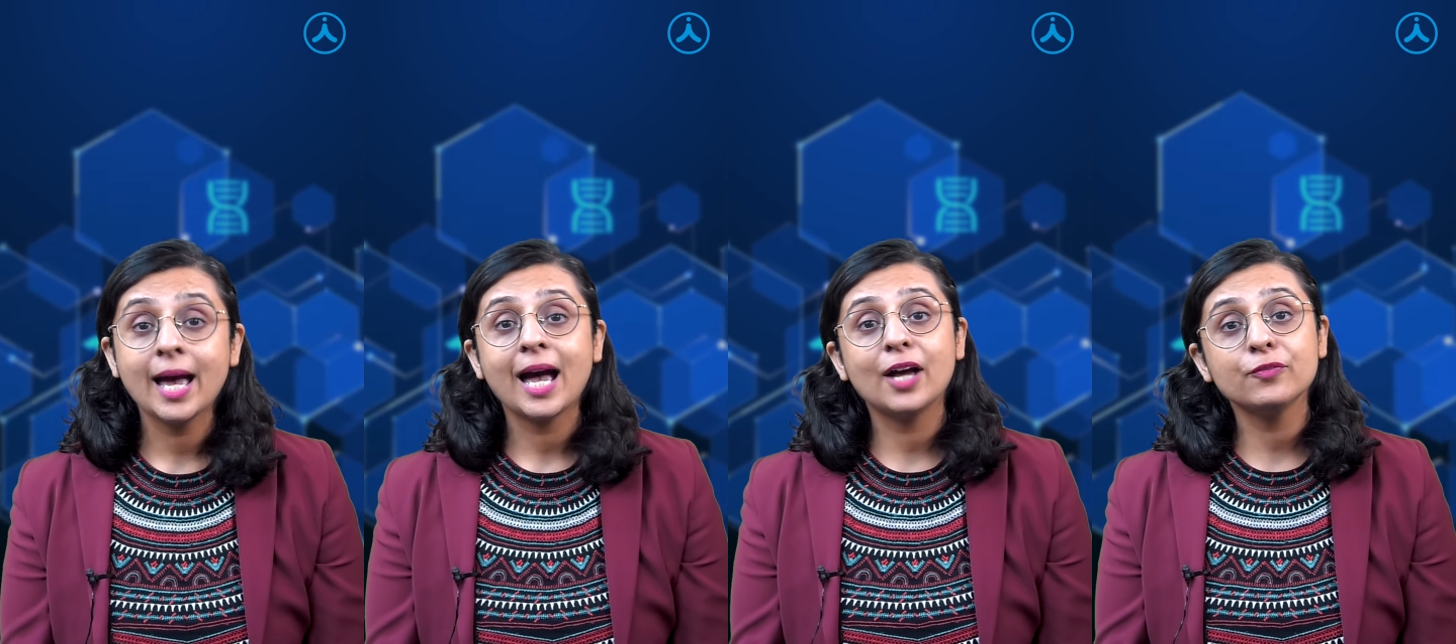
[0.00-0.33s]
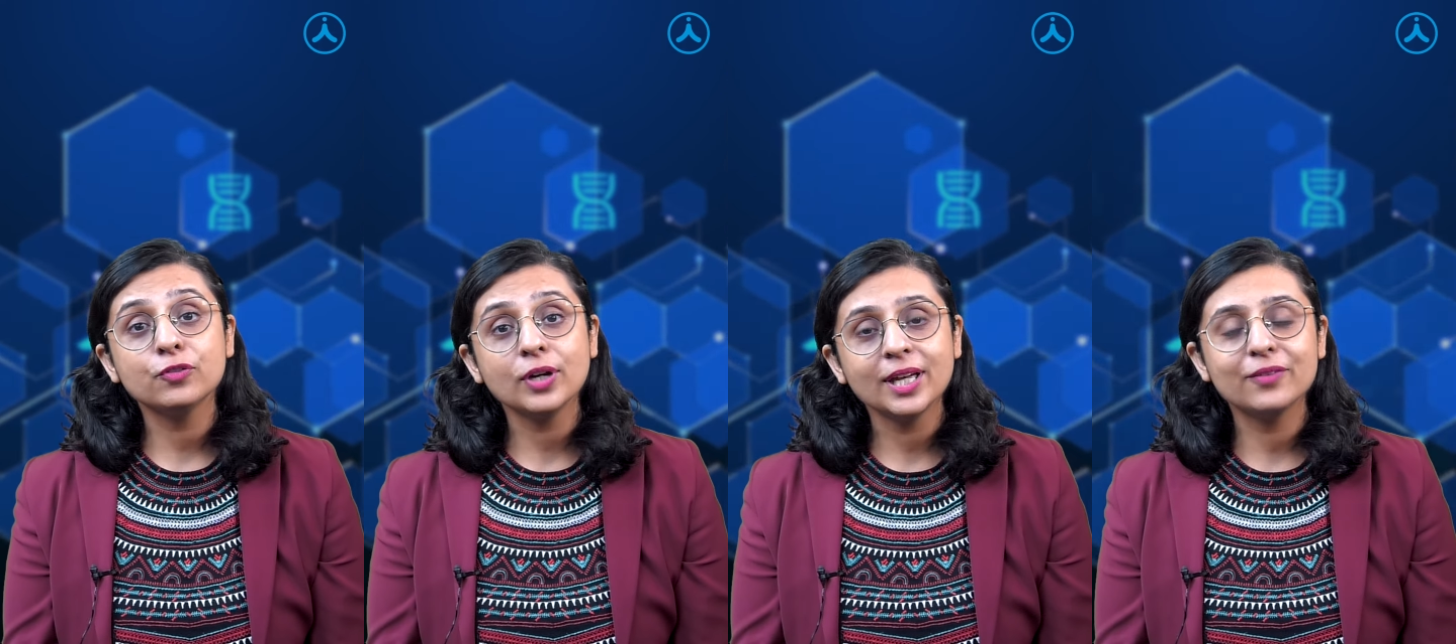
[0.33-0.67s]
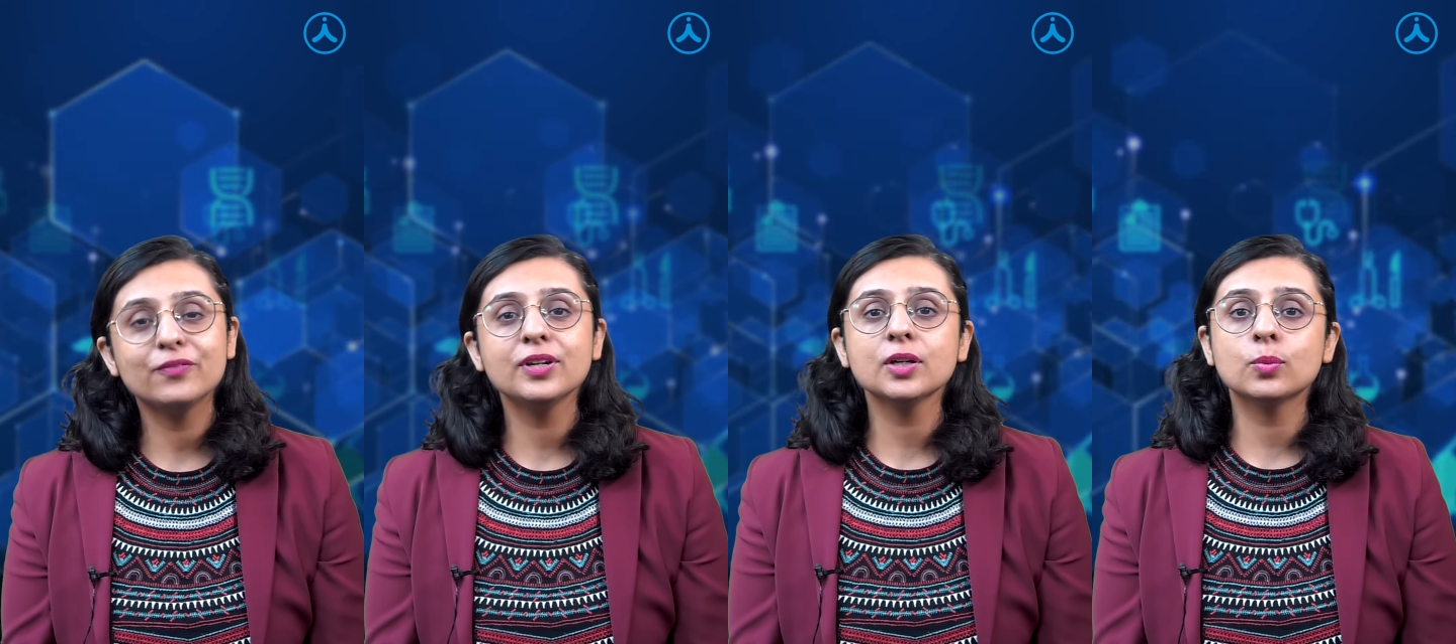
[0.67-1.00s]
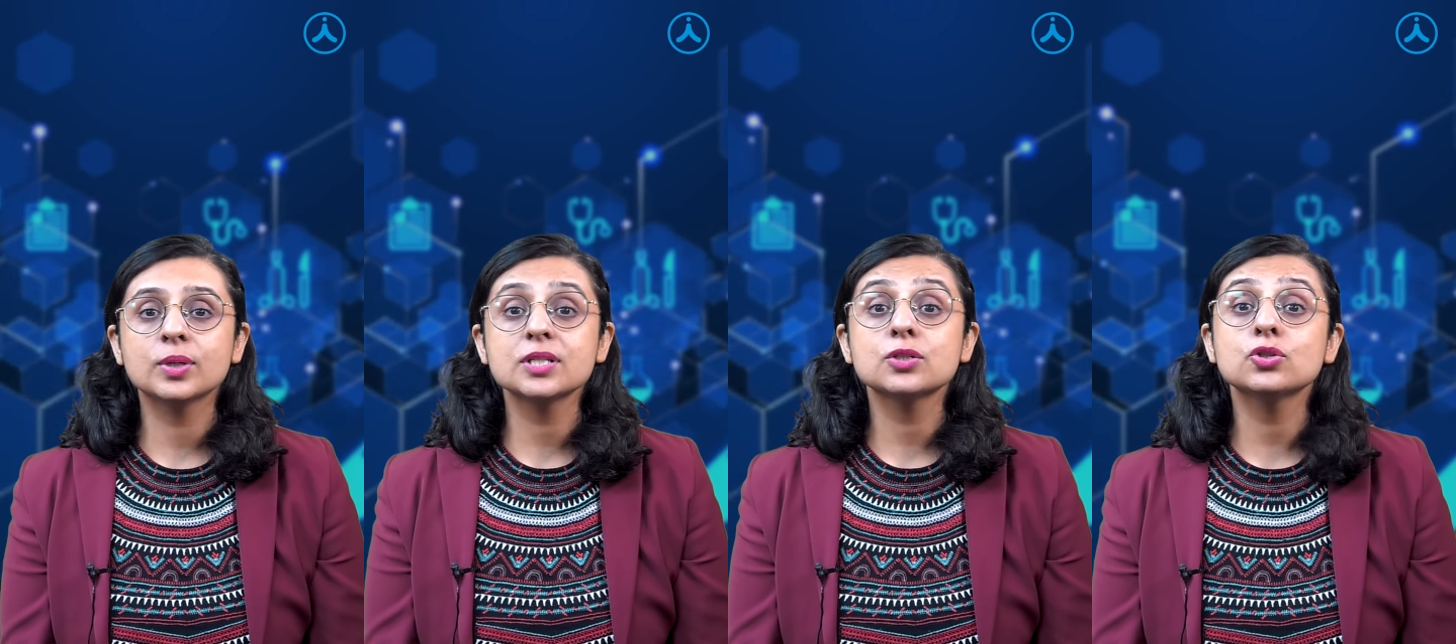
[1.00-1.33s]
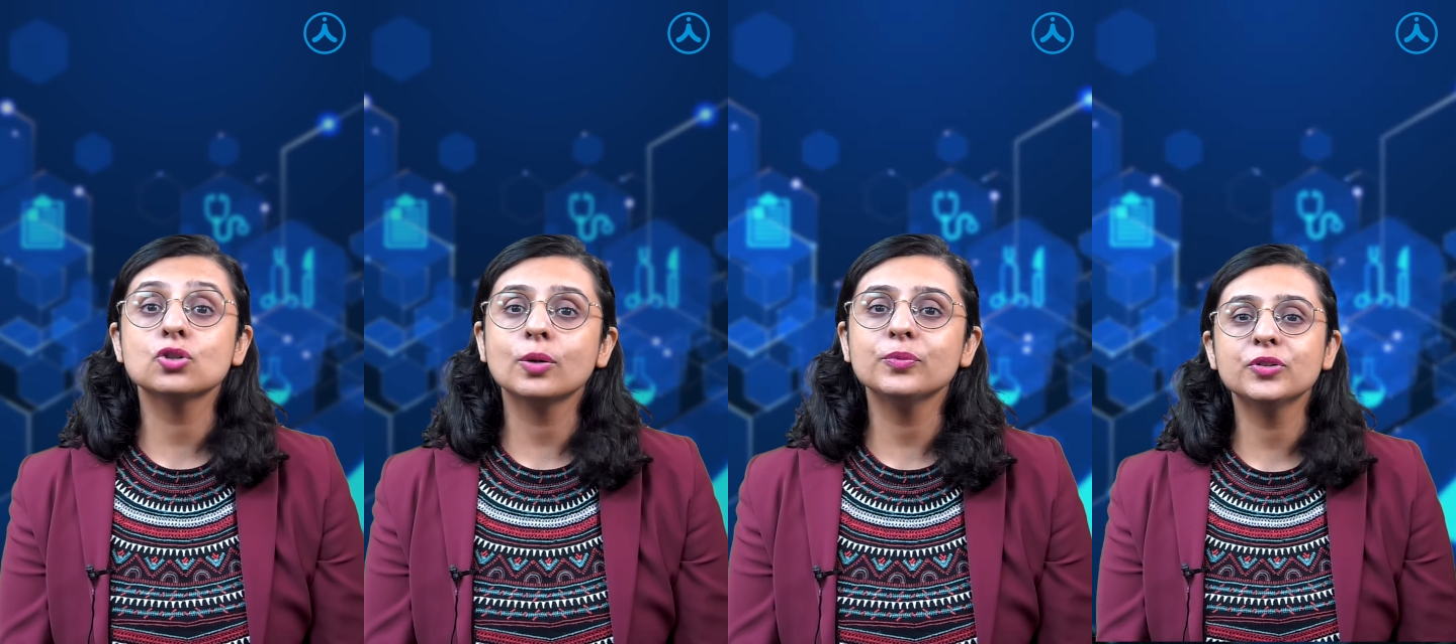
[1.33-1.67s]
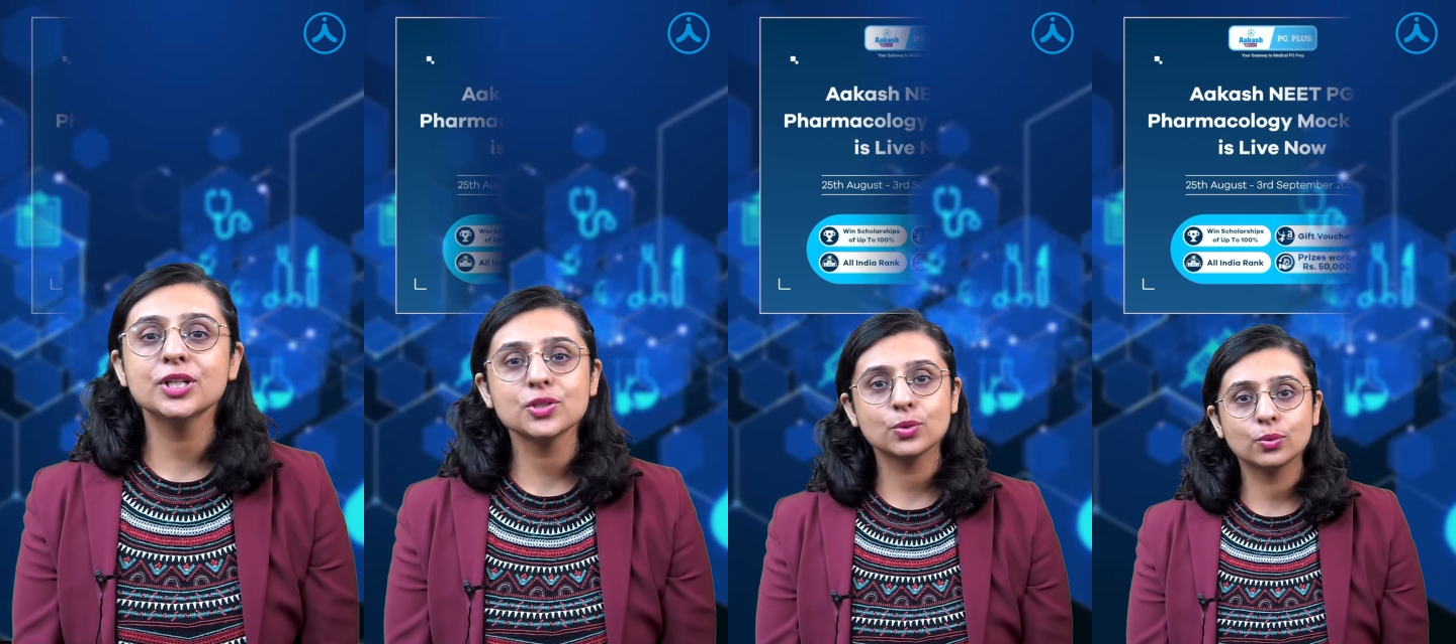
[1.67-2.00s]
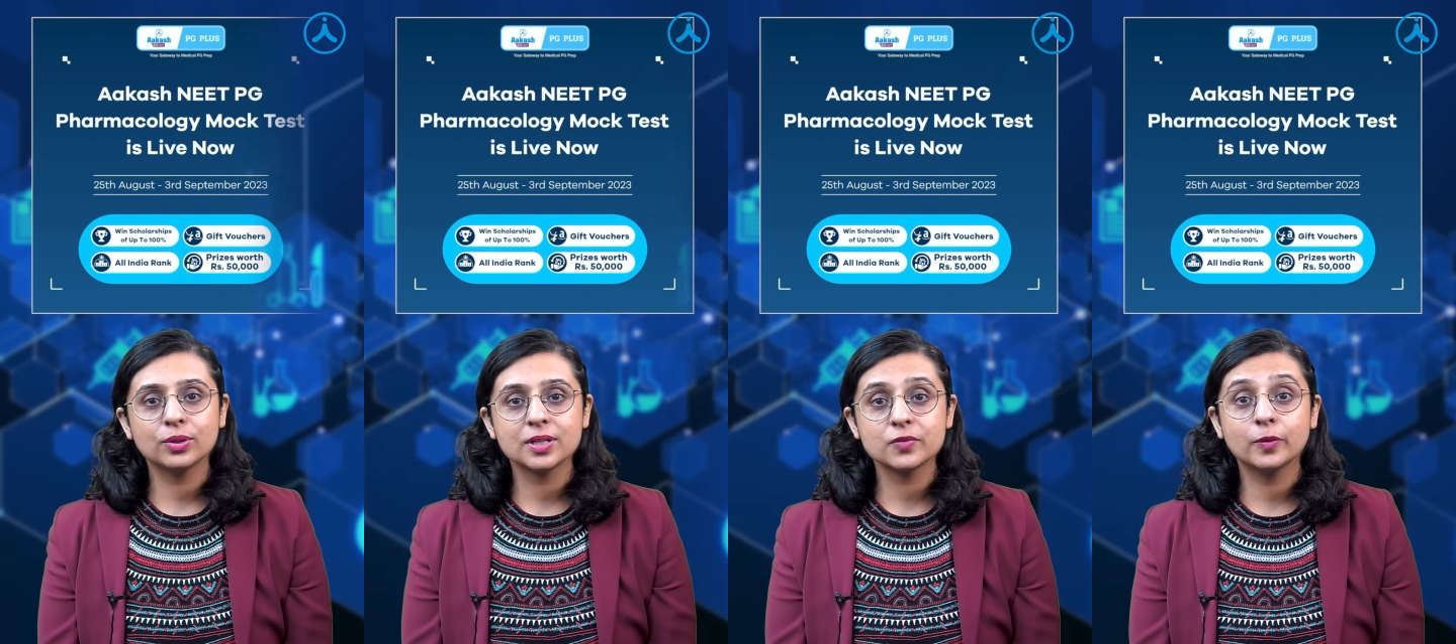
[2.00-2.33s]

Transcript: and for every quiz, top 3 scorers